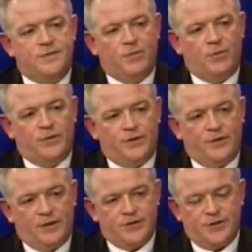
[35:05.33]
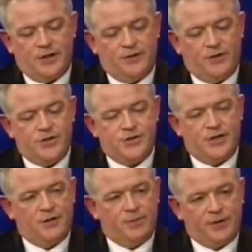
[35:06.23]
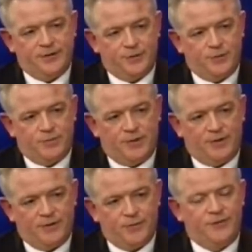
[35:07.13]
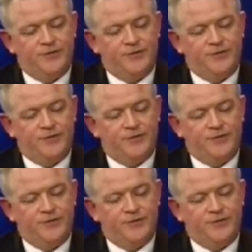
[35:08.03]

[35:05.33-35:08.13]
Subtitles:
The knowledge channel. Knowledge channel is the program.